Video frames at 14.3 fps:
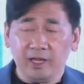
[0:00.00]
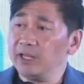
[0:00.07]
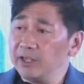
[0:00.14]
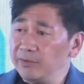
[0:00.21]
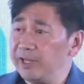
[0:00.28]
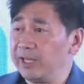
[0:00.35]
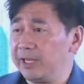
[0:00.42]

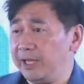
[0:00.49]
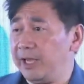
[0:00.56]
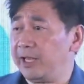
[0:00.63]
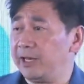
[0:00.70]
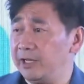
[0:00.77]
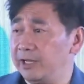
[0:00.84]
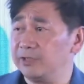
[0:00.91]
Living in
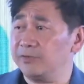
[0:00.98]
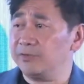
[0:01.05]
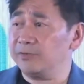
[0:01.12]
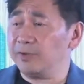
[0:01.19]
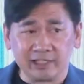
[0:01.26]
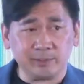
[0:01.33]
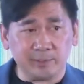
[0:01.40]
Canada is
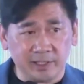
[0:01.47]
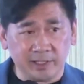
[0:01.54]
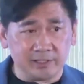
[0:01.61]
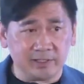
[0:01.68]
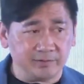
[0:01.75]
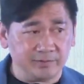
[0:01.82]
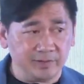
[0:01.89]
very
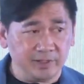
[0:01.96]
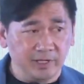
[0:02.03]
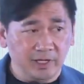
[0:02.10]
expensive.